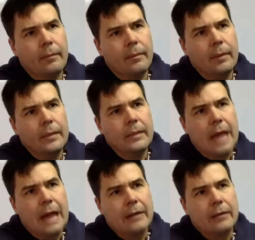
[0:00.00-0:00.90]

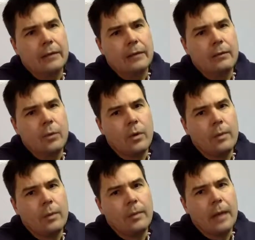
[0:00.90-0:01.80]
exactly for
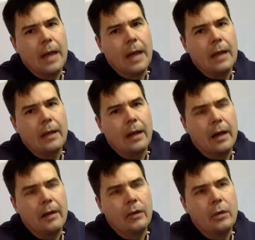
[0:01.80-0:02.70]
me, but
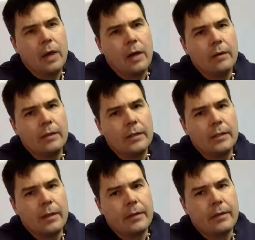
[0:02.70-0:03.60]
none of the
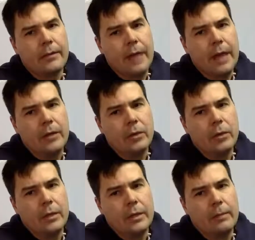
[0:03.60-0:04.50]
stuff that you
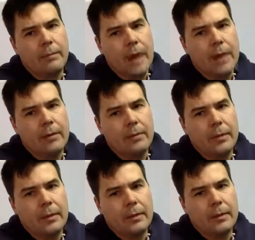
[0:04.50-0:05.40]
did bothered
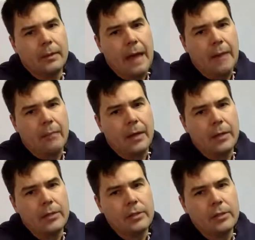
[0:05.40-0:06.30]
me that
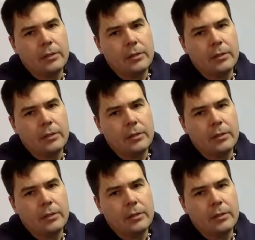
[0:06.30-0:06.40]
much.